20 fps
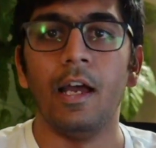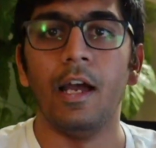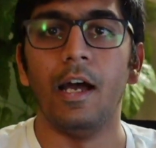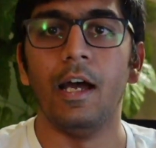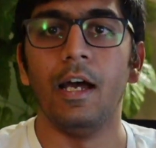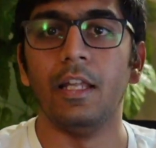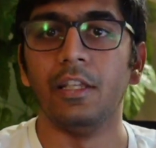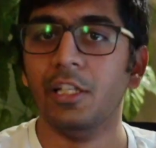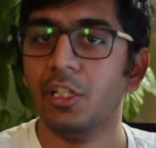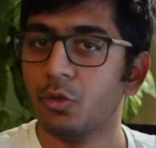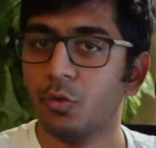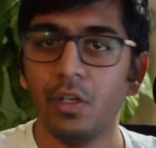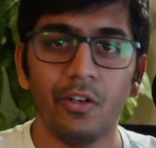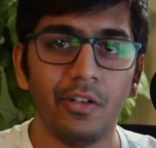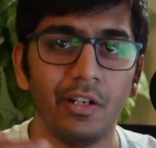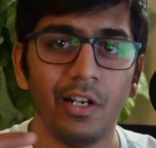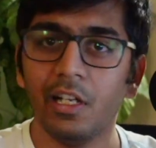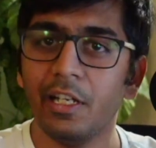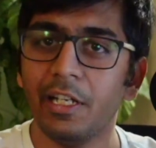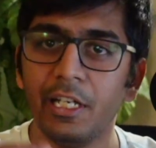This will
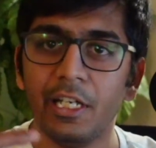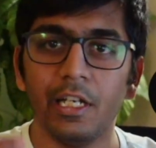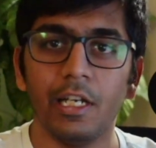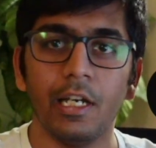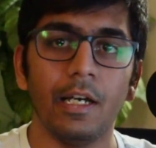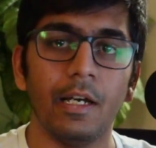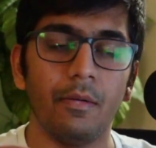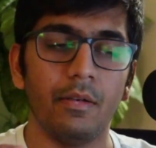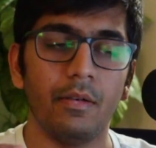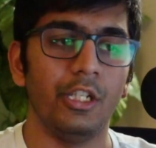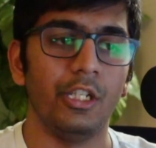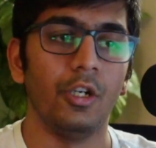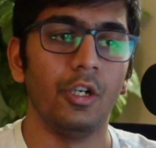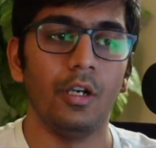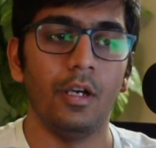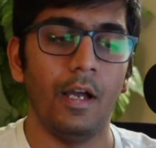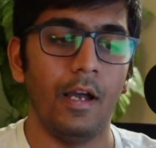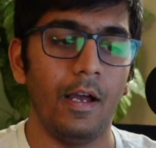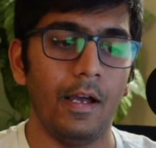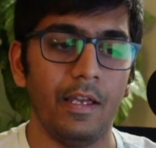really,
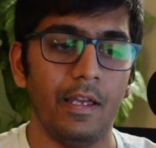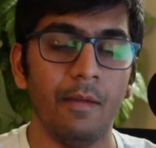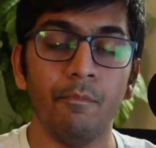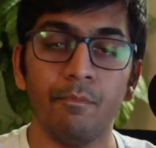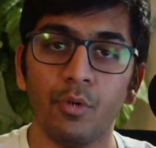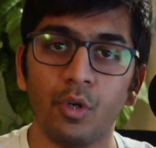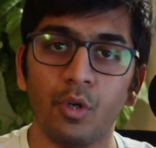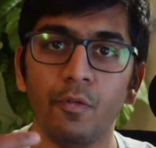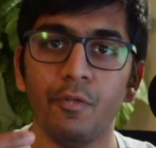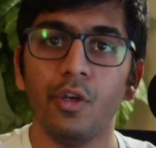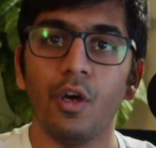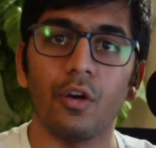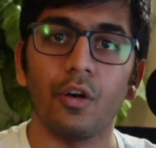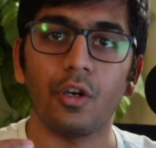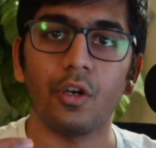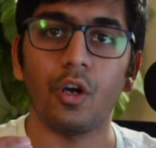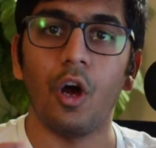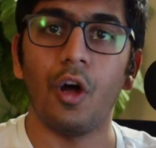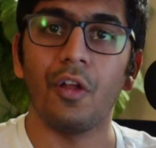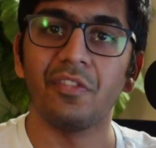improve your
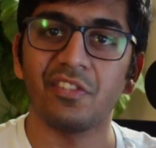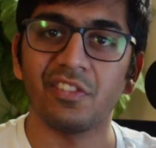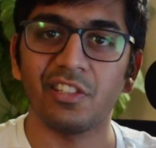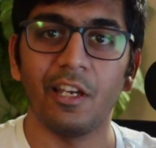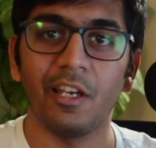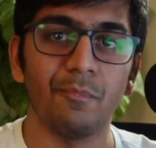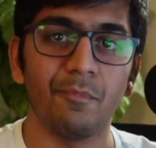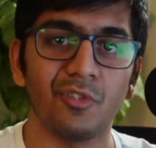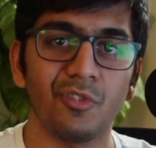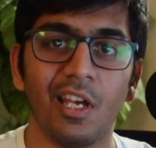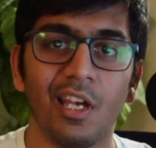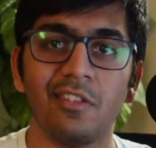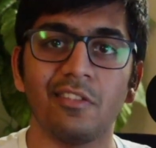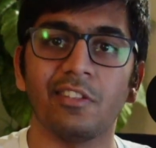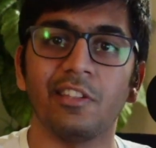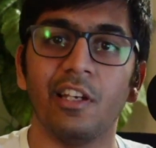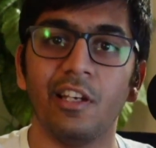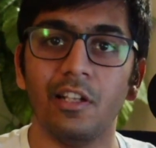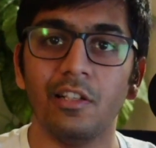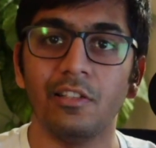concepts and
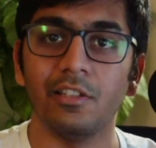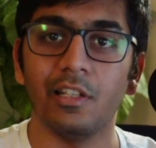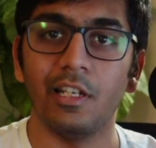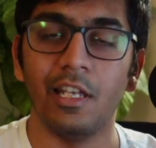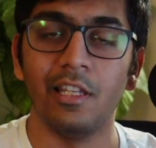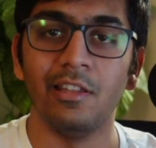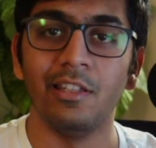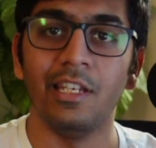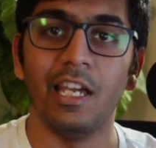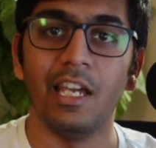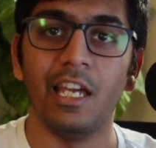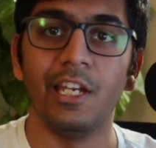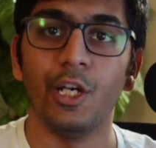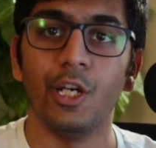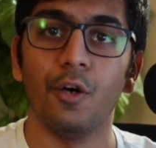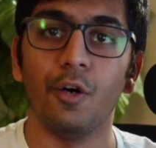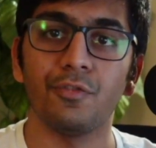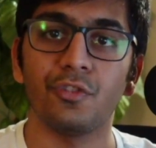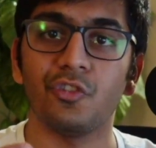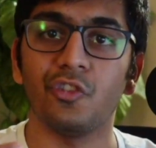skills in the area
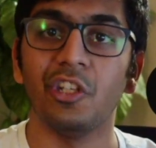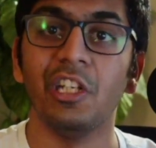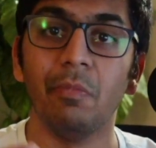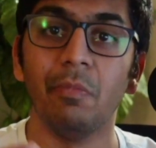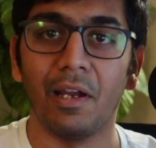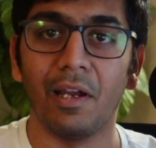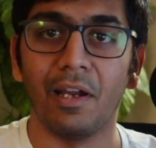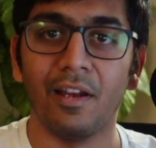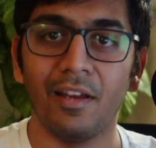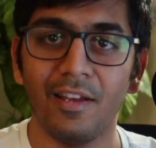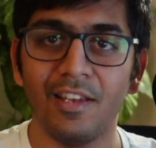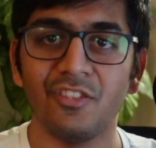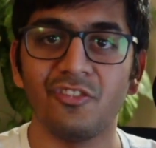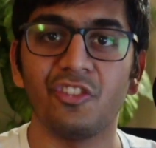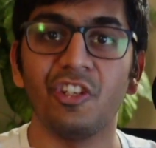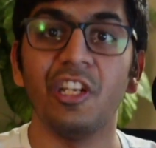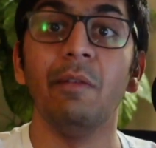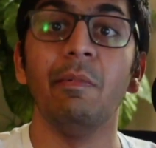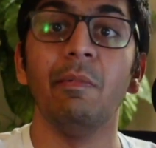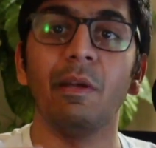of
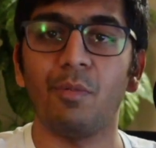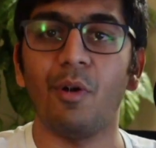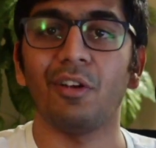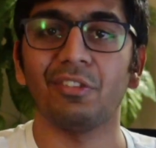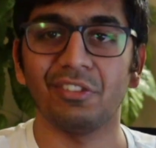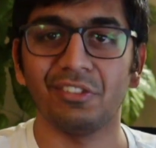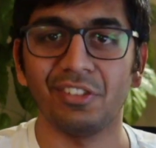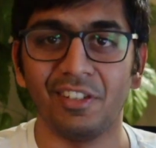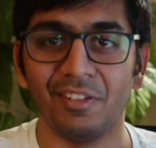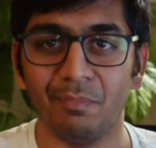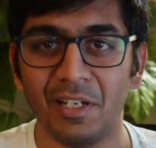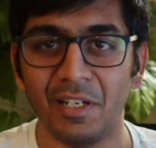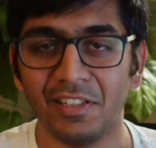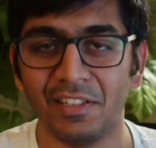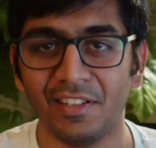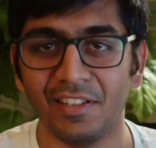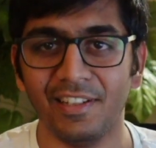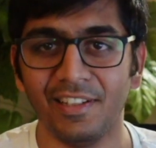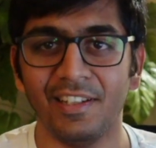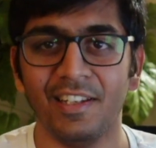streaming processing,
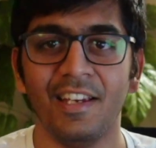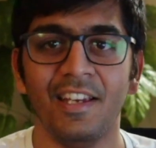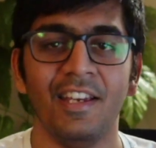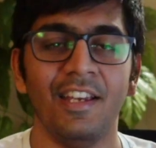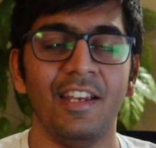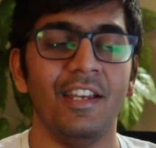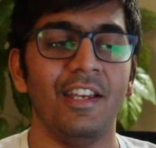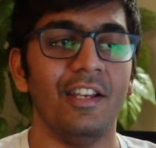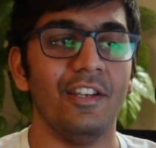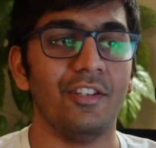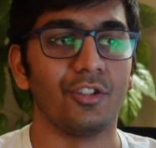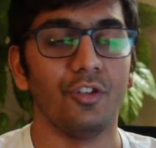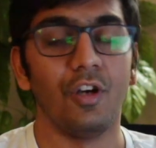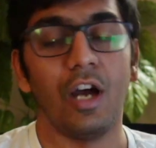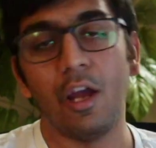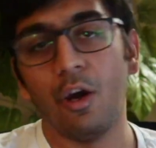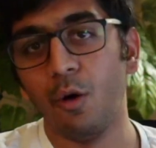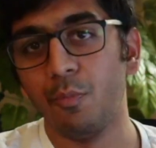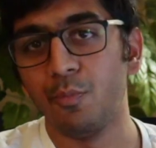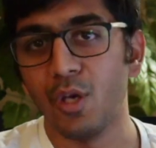basically. So I
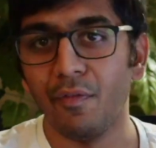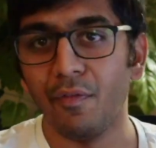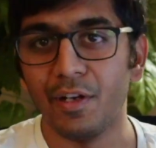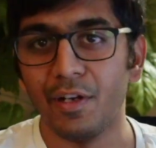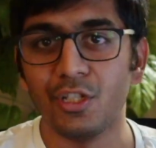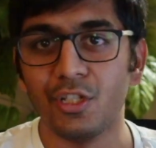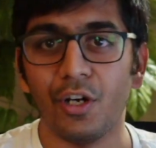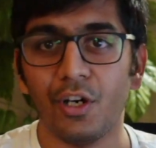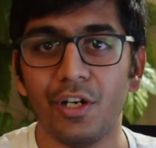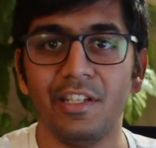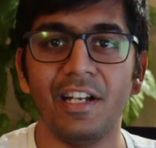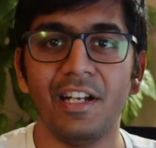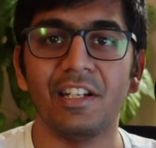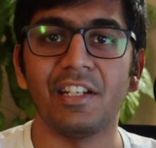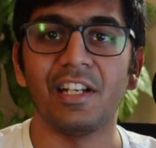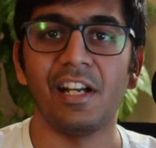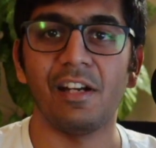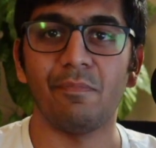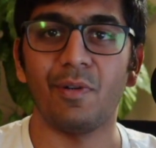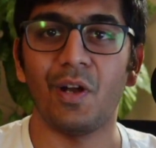hope you have enjoyed the
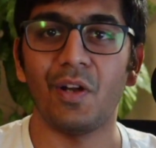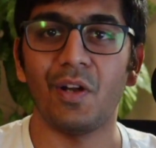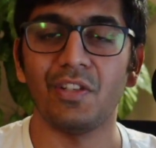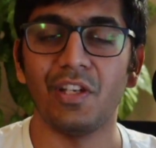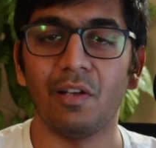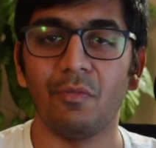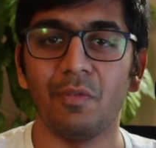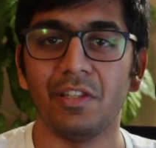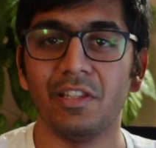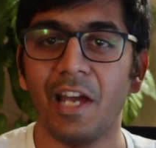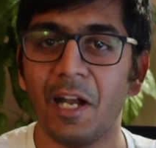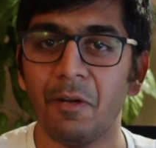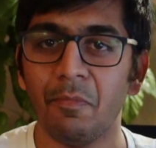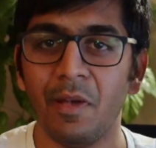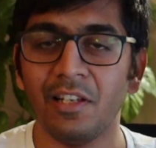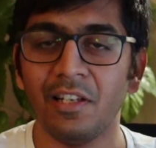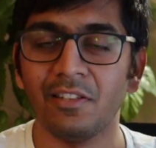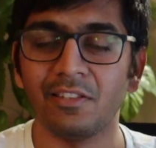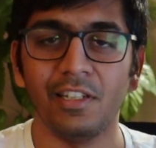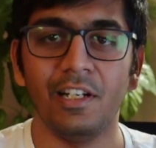entire project. With that
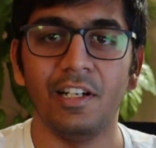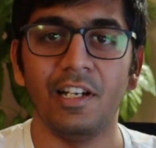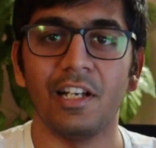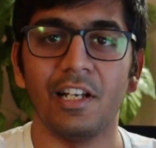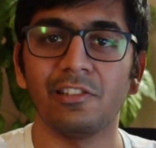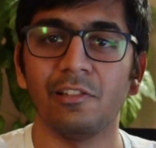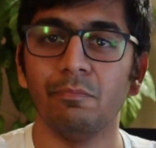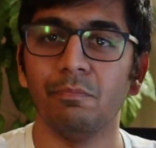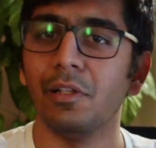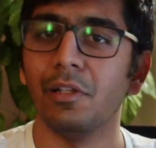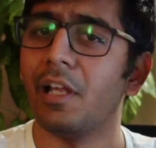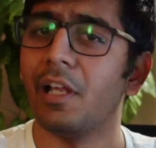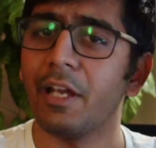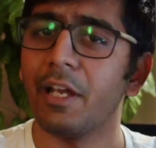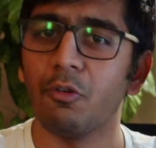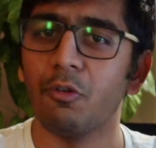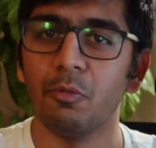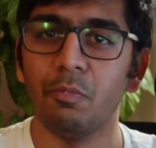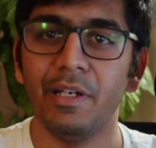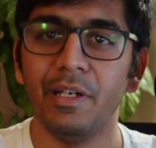being said, a simple like
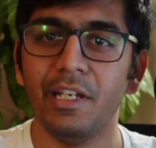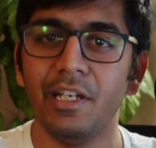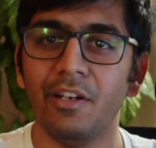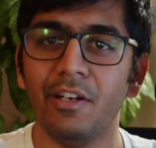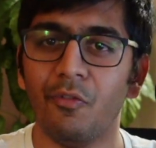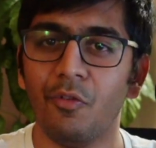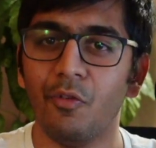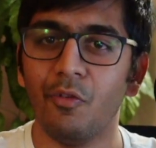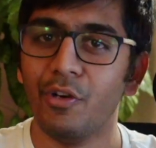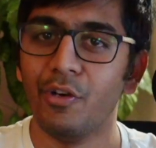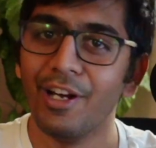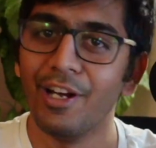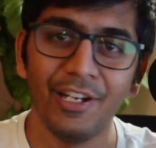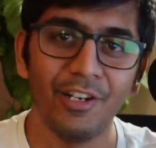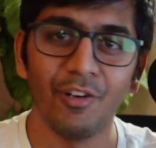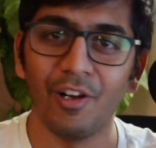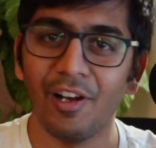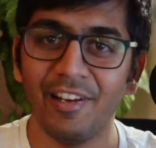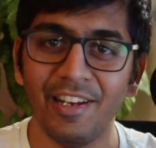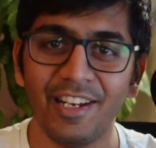would be really,
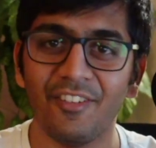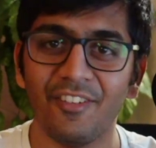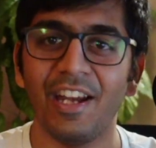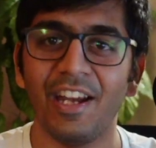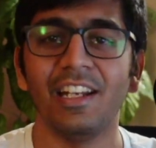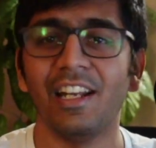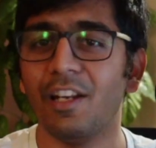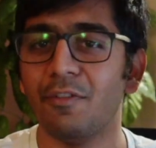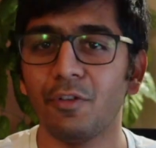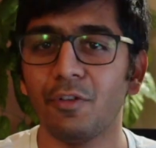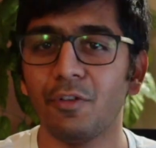really great. And if you have